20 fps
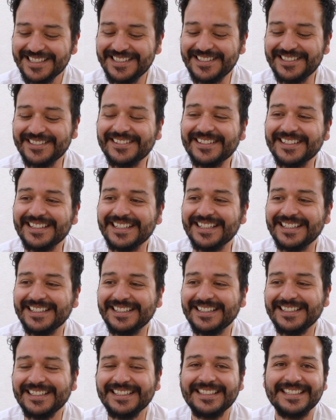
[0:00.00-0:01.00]
shoe, and
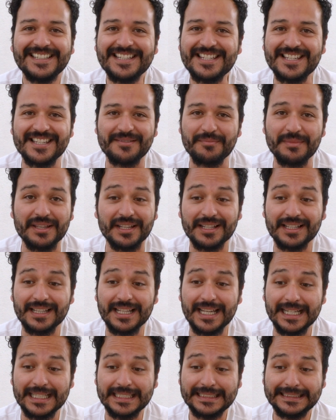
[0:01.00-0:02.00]
then she's
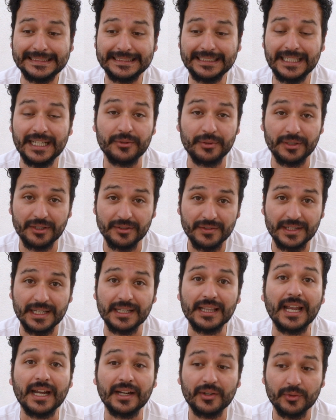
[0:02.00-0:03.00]
immediately like, get rid of
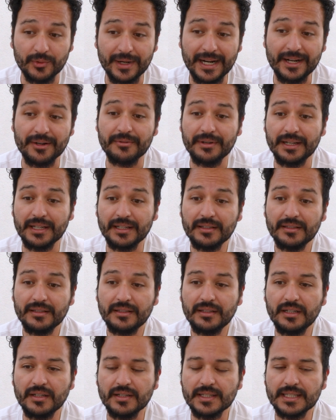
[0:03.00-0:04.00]
that like right away.
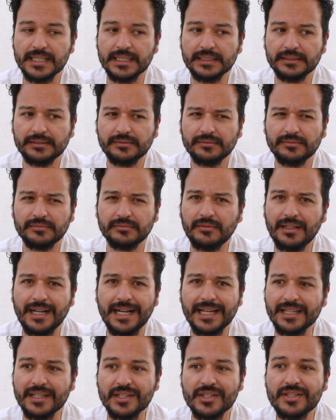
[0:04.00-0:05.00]
And I was like,
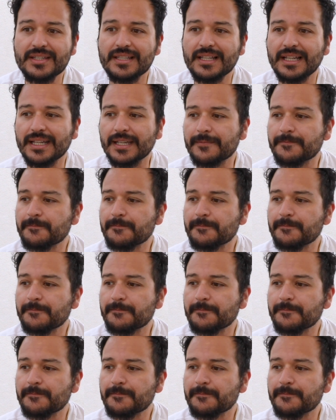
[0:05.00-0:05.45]
why? And she's like,